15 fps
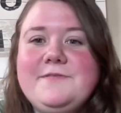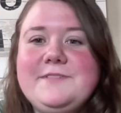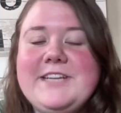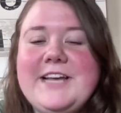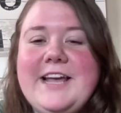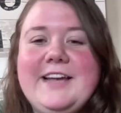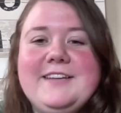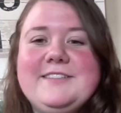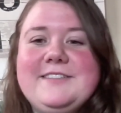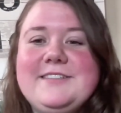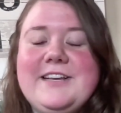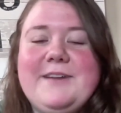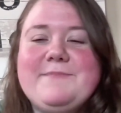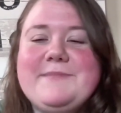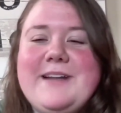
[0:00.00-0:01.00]

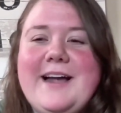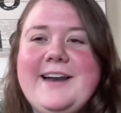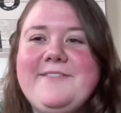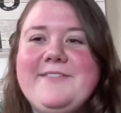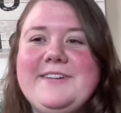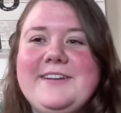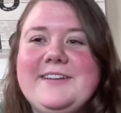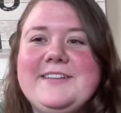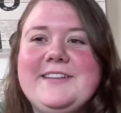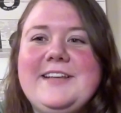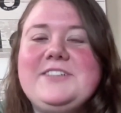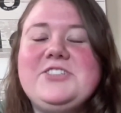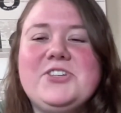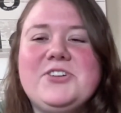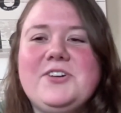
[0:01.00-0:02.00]
days. I'm not even gonna
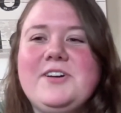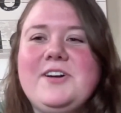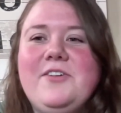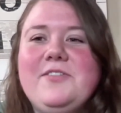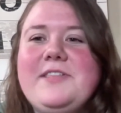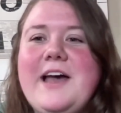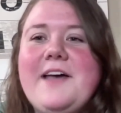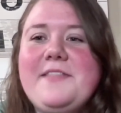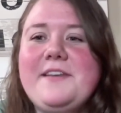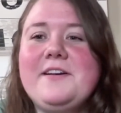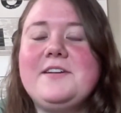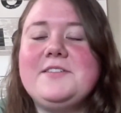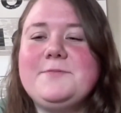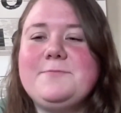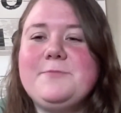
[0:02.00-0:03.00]
sugarcoat that.
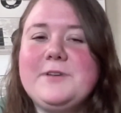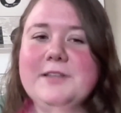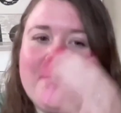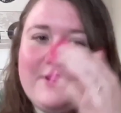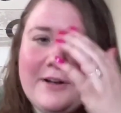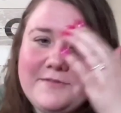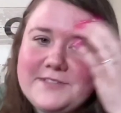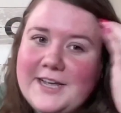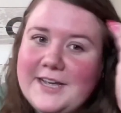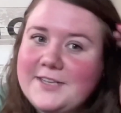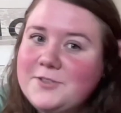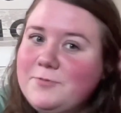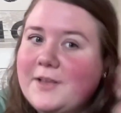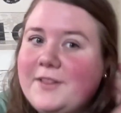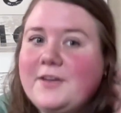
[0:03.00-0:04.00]
There are some really rough
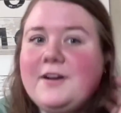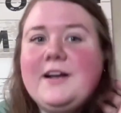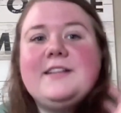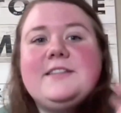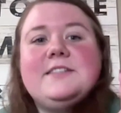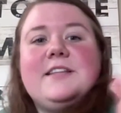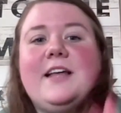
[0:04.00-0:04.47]
days, whether it's